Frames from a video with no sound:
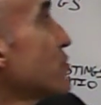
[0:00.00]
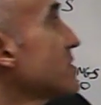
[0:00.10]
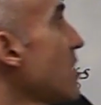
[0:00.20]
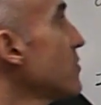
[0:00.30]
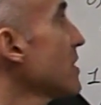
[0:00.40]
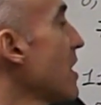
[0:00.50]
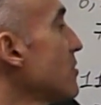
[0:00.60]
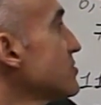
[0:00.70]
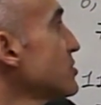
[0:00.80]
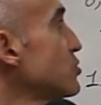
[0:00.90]
For
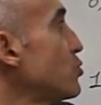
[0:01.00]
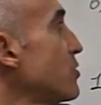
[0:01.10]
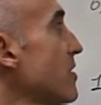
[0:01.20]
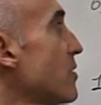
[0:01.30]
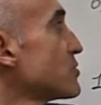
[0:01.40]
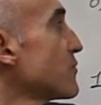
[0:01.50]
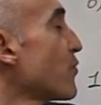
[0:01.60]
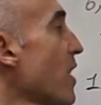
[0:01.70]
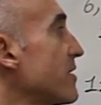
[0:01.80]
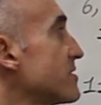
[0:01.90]
townhouses,
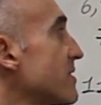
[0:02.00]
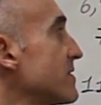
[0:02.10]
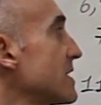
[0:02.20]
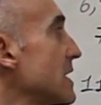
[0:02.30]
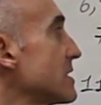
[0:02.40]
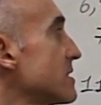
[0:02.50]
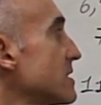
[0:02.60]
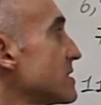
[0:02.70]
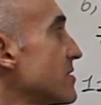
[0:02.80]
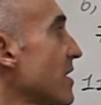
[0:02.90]
2,470
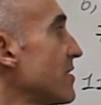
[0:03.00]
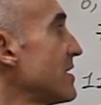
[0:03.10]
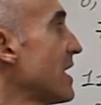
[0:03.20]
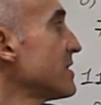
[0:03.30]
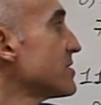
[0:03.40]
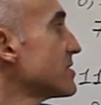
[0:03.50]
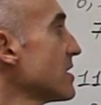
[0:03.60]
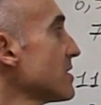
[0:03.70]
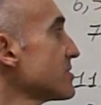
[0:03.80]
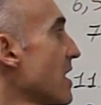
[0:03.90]
listings, 390
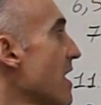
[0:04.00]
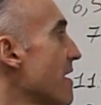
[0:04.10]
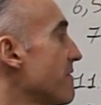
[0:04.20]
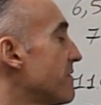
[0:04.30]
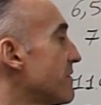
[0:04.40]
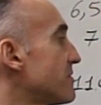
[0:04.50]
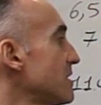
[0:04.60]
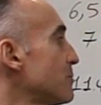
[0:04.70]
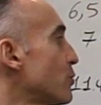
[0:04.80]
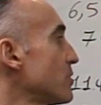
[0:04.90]
sales,
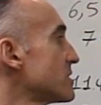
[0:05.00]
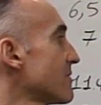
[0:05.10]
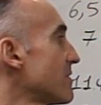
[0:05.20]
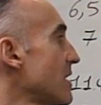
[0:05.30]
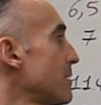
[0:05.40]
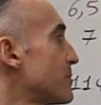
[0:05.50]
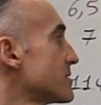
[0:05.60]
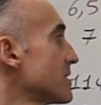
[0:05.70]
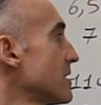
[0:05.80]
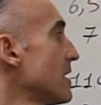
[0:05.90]

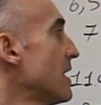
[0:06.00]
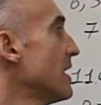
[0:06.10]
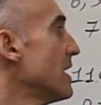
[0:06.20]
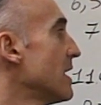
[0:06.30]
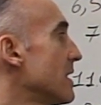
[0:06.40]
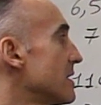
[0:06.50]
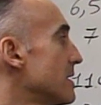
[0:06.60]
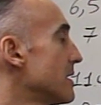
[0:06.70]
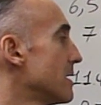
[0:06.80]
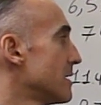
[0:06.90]
15.79%
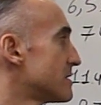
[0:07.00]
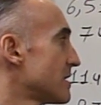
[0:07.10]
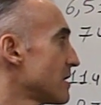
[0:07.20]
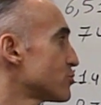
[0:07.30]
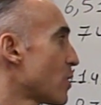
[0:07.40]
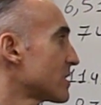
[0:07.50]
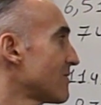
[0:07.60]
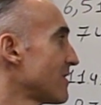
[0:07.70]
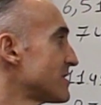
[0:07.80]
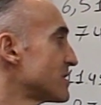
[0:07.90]
sales to
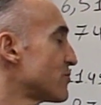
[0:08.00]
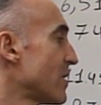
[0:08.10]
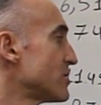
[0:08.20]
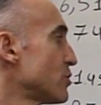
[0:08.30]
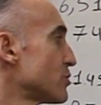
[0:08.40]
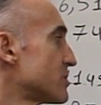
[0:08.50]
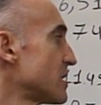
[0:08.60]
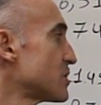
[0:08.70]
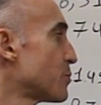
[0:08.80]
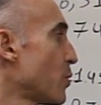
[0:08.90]
active listings ratio,
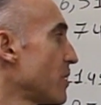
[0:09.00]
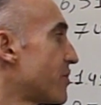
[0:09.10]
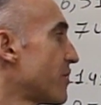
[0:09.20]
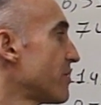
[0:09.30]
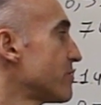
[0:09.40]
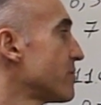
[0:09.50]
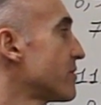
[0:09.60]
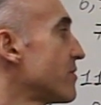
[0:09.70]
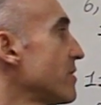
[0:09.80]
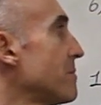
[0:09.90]

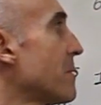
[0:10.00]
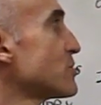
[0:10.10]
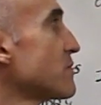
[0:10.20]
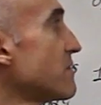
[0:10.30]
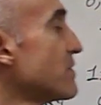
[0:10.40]
6.33 months of